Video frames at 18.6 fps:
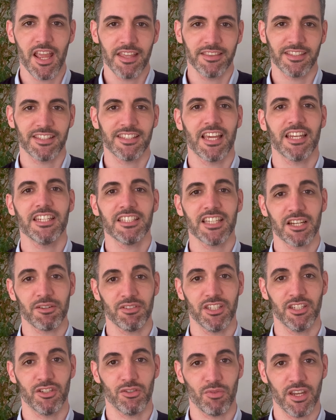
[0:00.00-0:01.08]
The
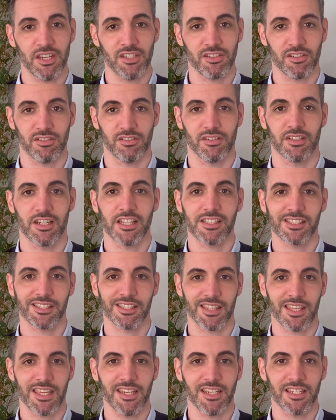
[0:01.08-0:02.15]
sanitary situation lets us
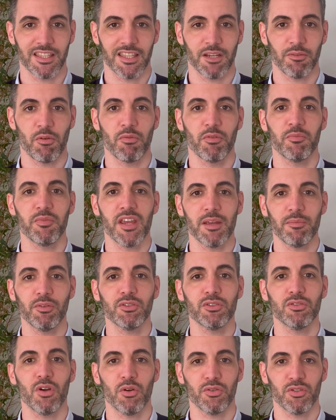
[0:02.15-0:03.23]
think that we will be able
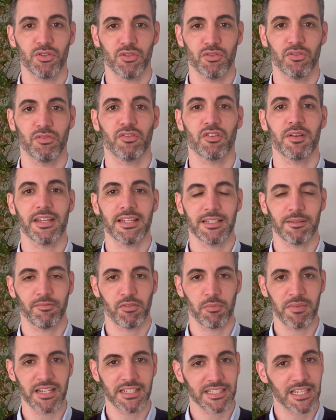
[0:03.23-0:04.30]
to host you from,
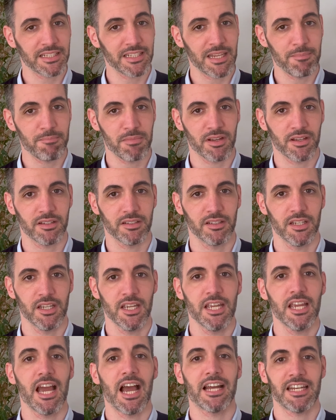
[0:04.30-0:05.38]
from next September
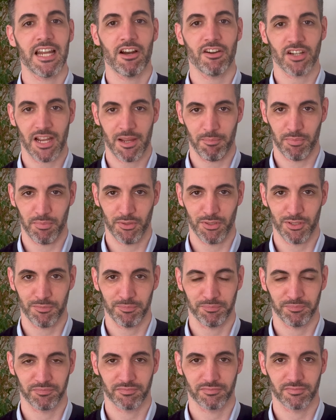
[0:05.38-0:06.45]
at our campus.
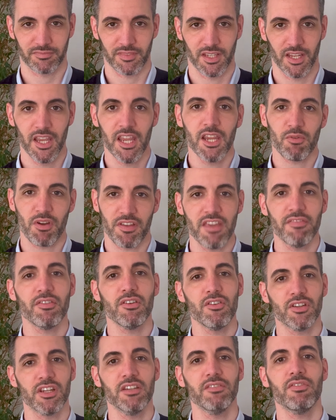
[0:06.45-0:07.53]
We are
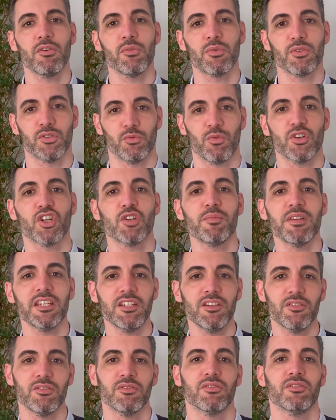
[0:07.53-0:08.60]
therefore looking forward to
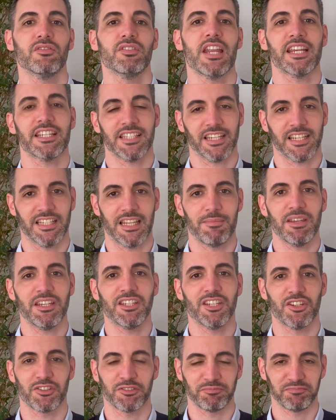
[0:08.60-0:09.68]
welcoming you next
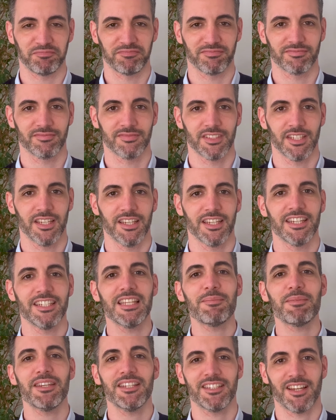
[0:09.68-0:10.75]
academic year. In
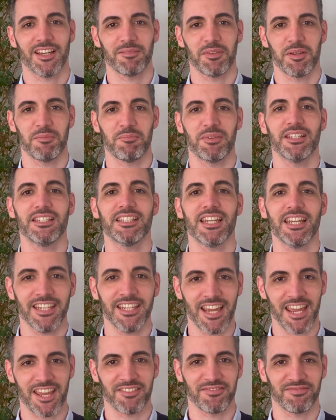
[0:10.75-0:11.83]
the meantime, please
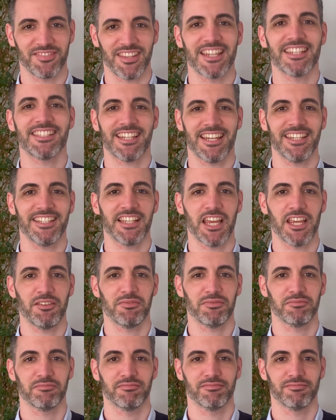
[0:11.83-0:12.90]
care and stay
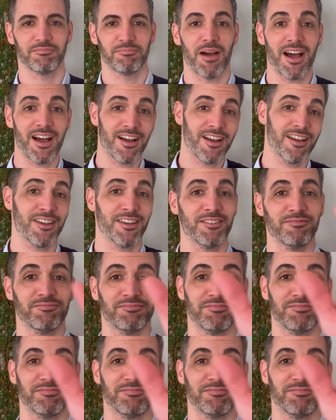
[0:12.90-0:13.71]
safe. Bye!